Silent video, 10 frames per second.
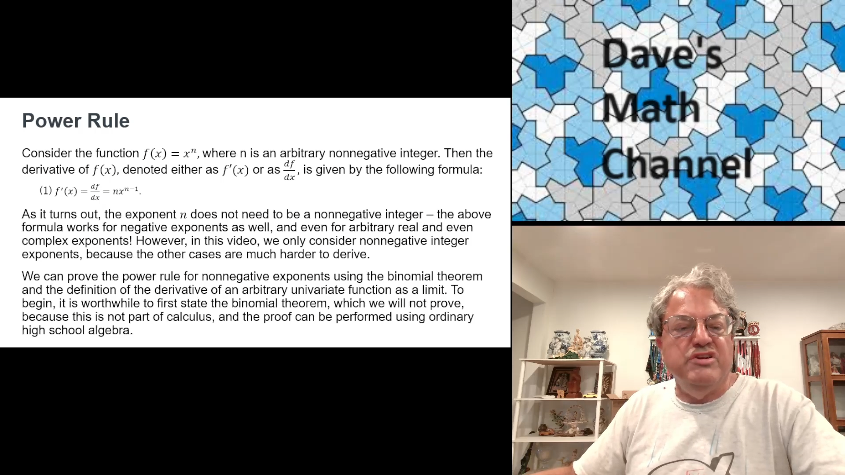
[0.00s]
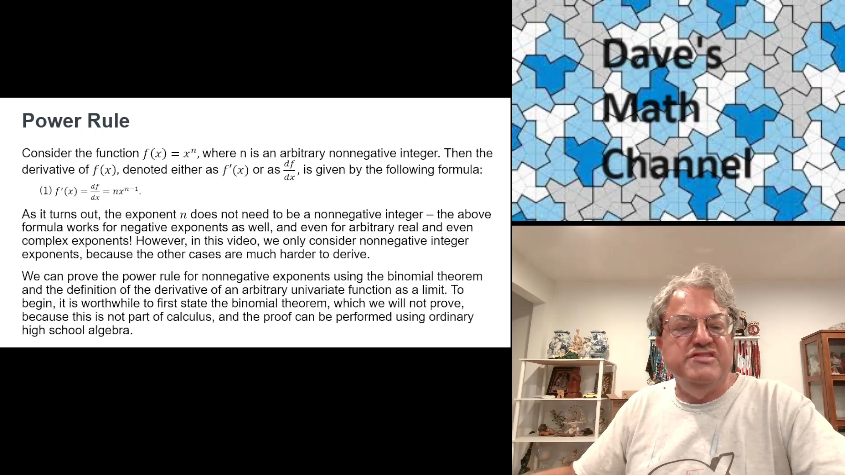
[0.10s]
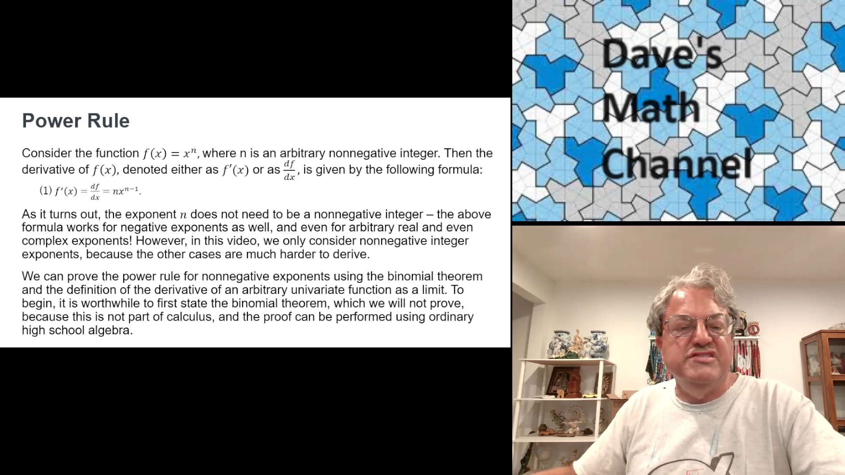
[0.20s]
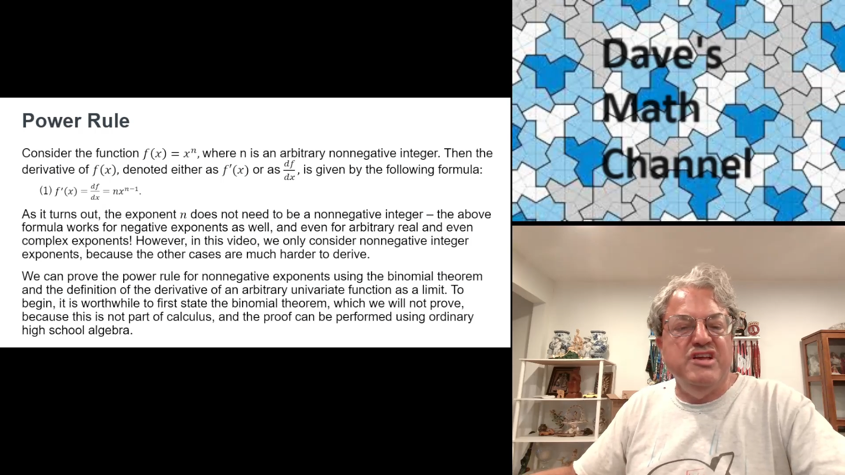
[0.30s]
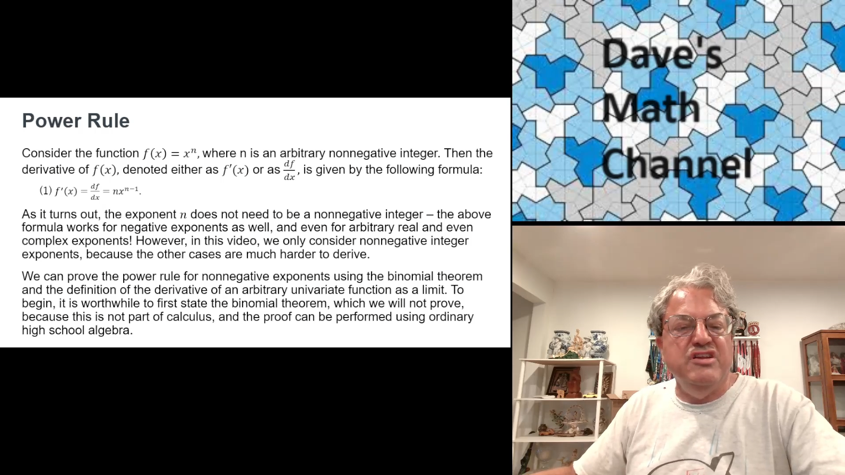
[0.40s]
I'm
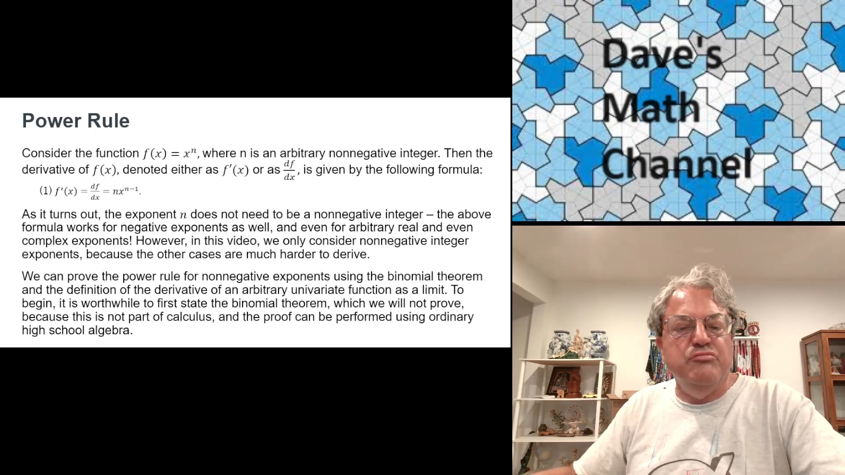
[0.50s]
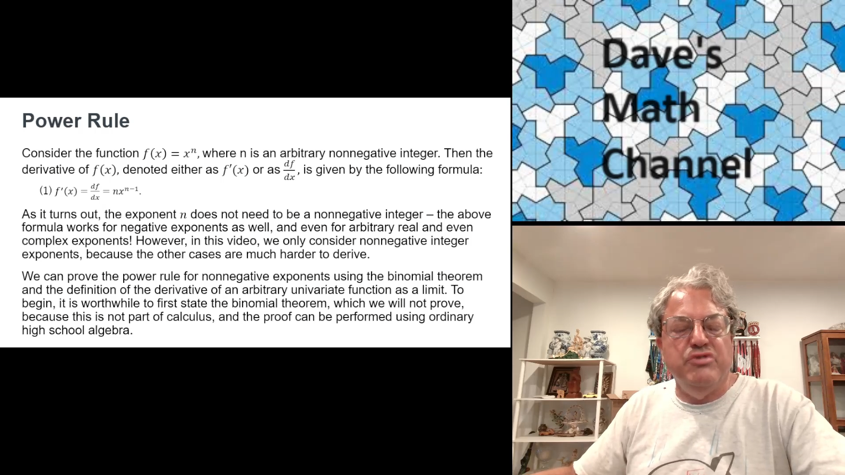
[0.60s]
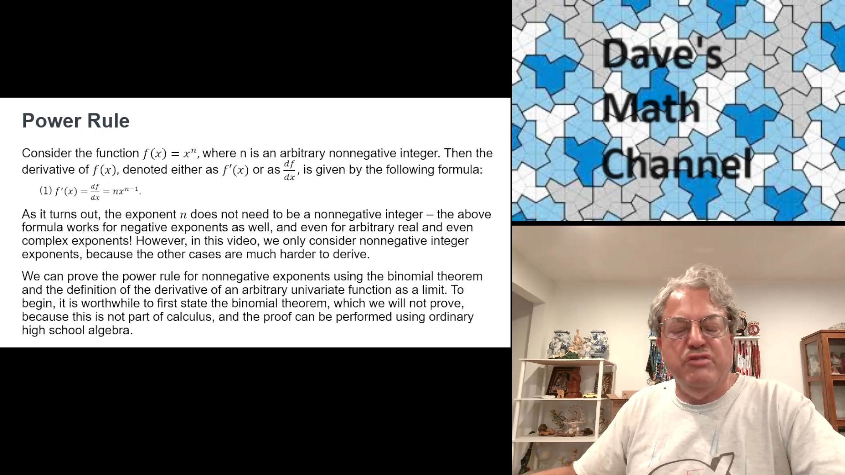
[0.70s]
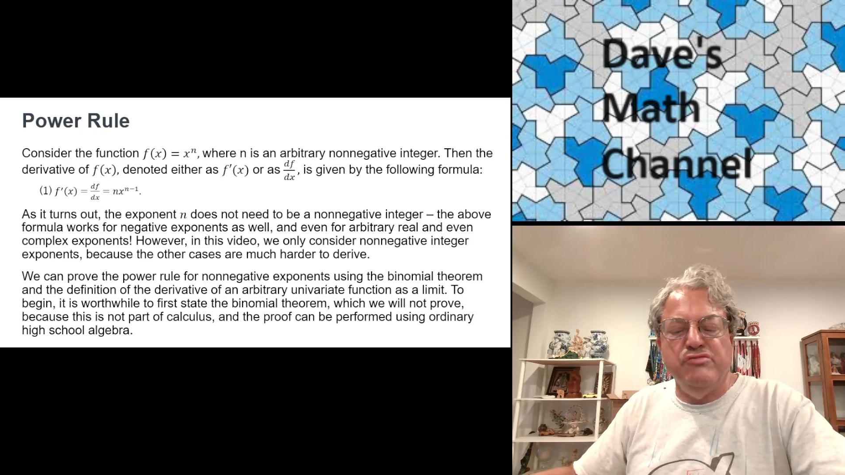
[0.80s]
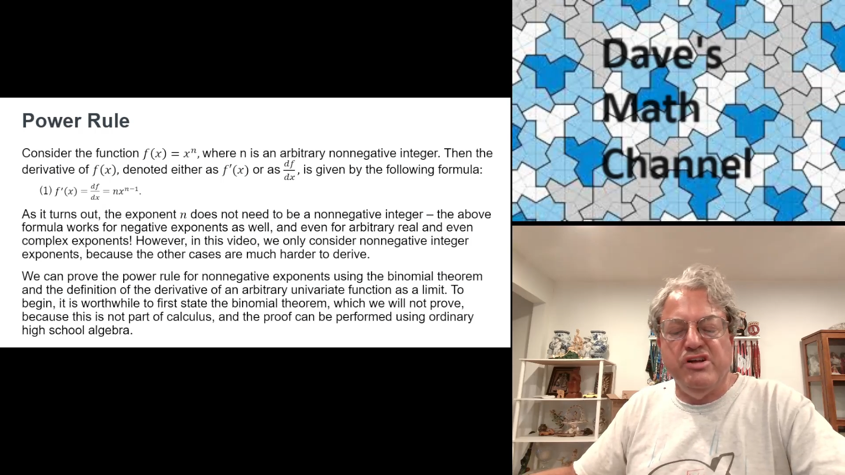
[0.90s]
going to state
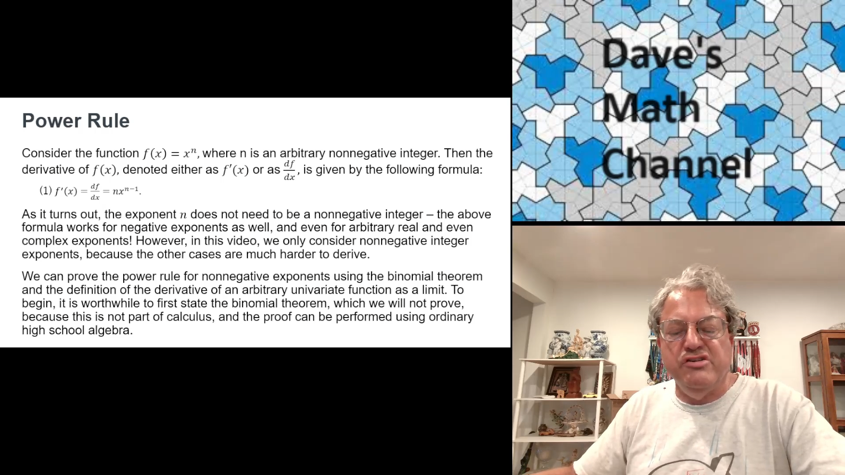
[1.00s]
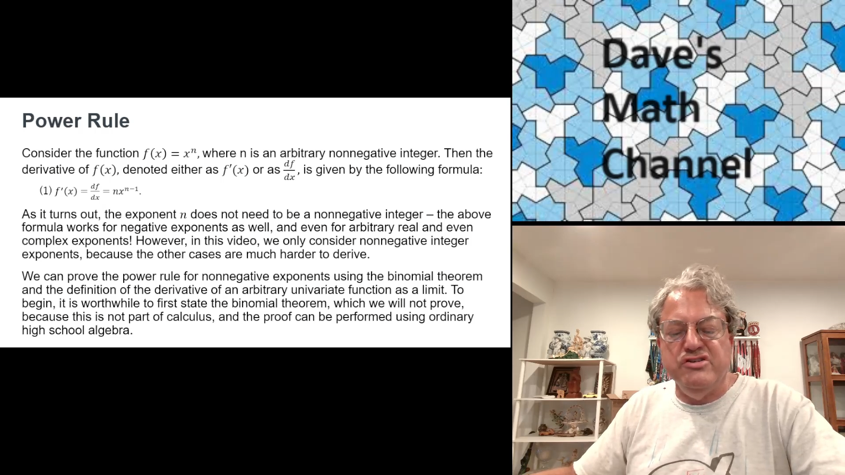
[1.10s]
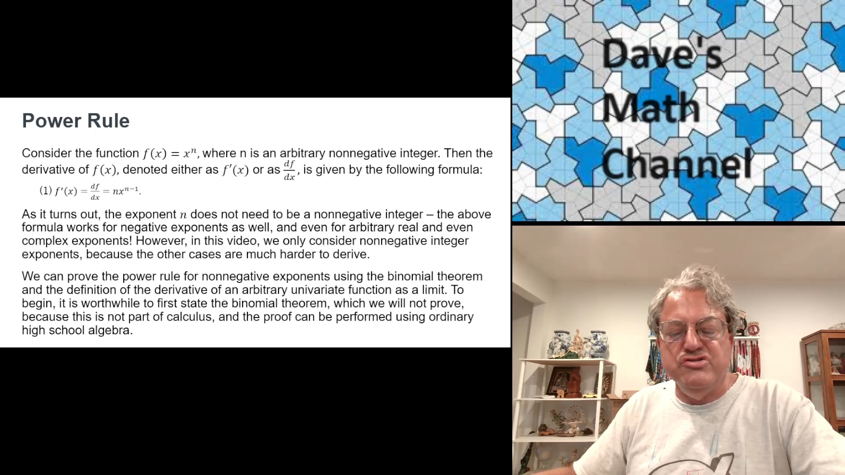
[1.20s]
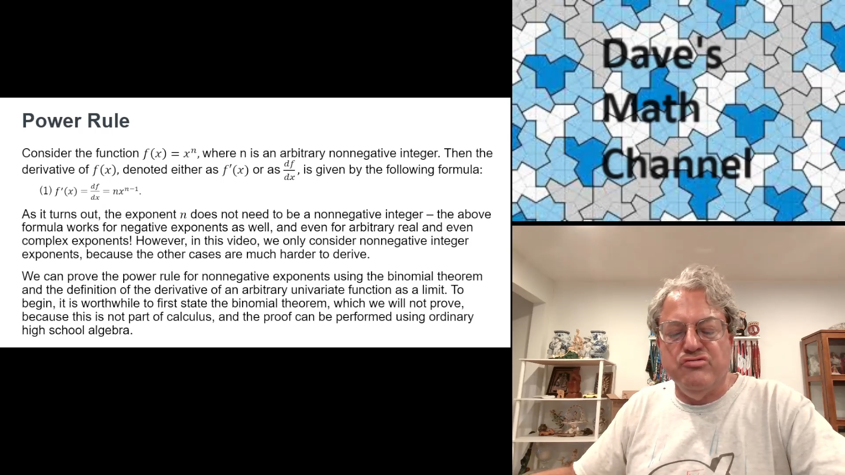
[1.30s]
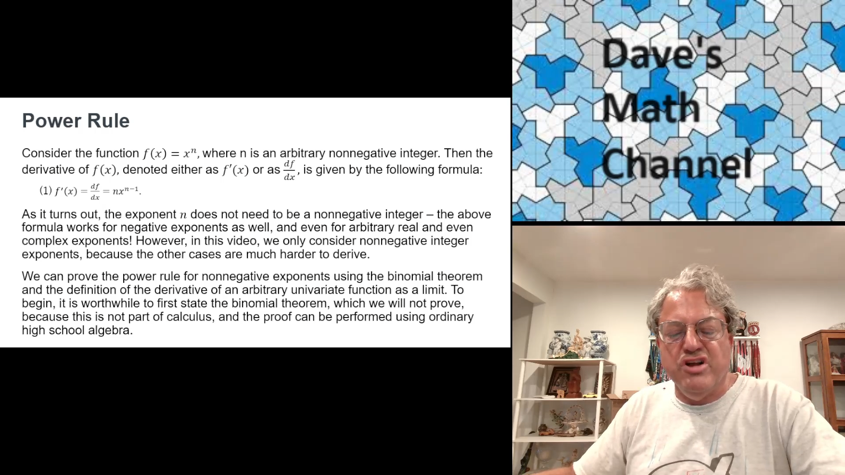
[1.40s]
it, but I'm not
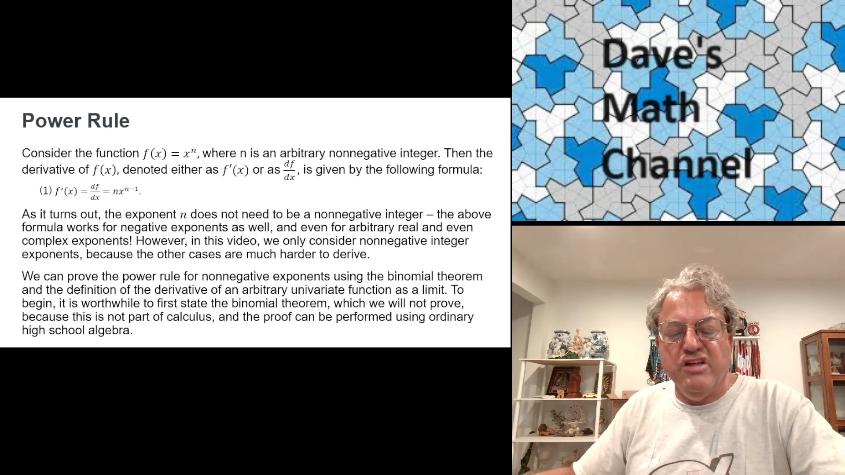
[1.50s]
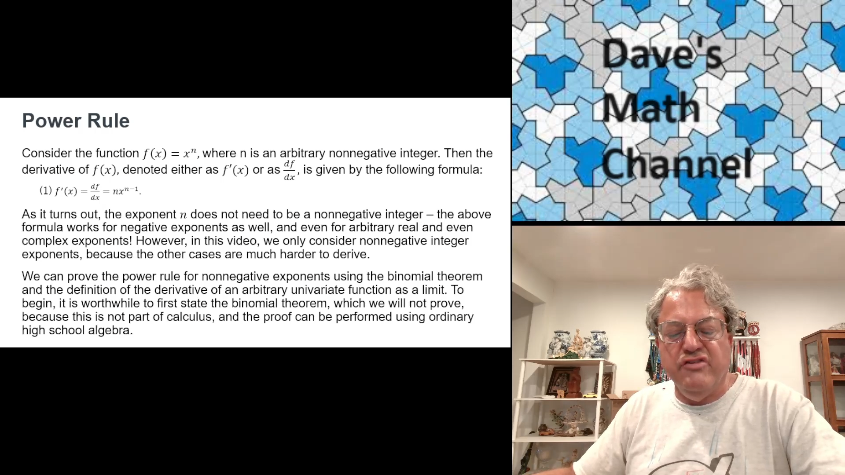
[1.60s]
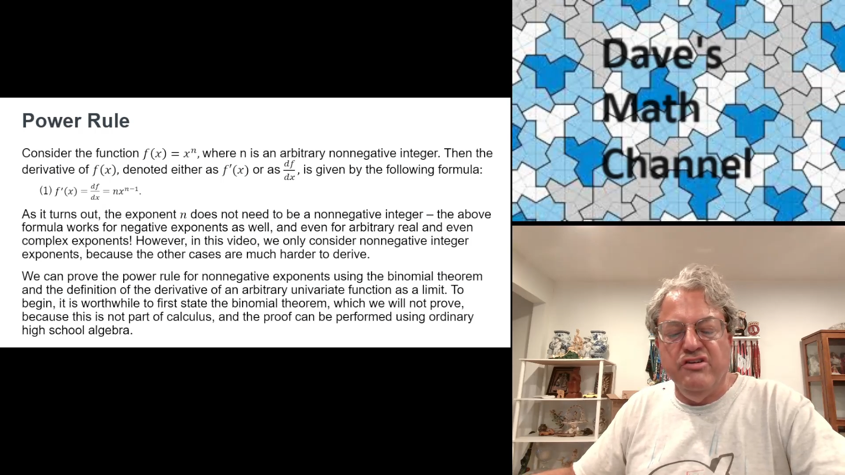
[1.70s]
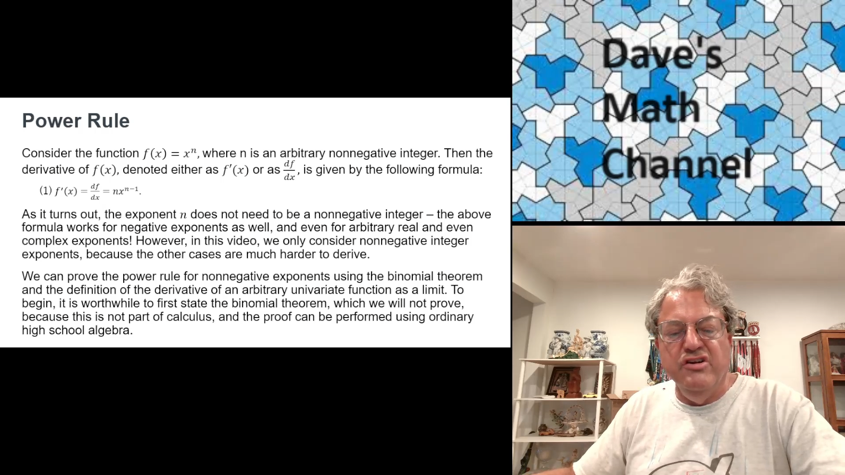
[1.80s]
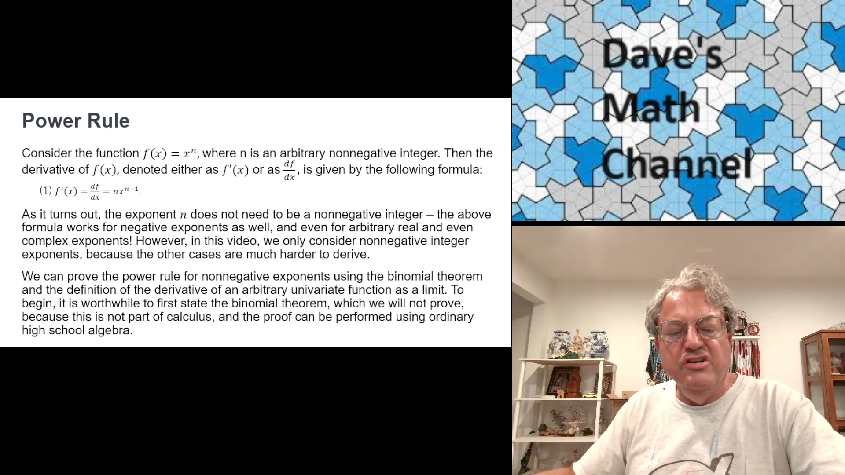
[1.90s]
going to
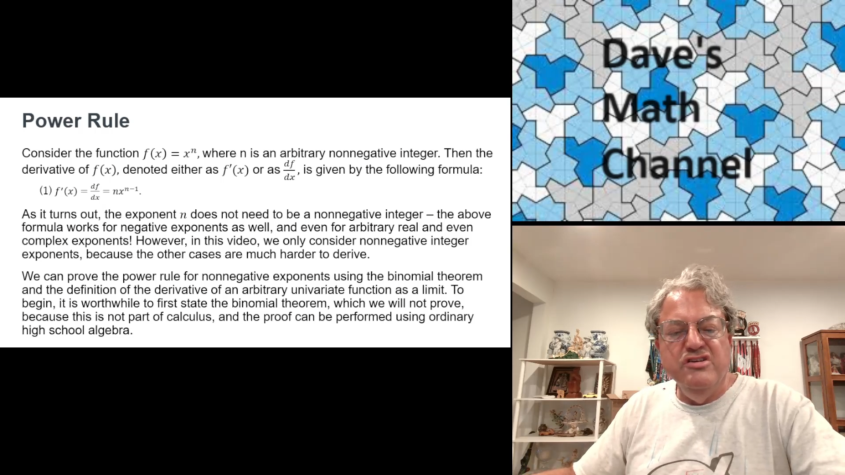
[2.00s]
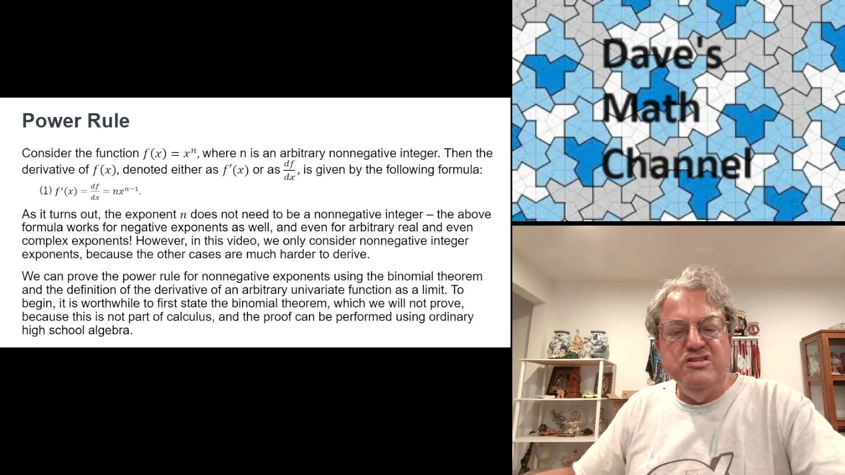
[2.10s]
derive it.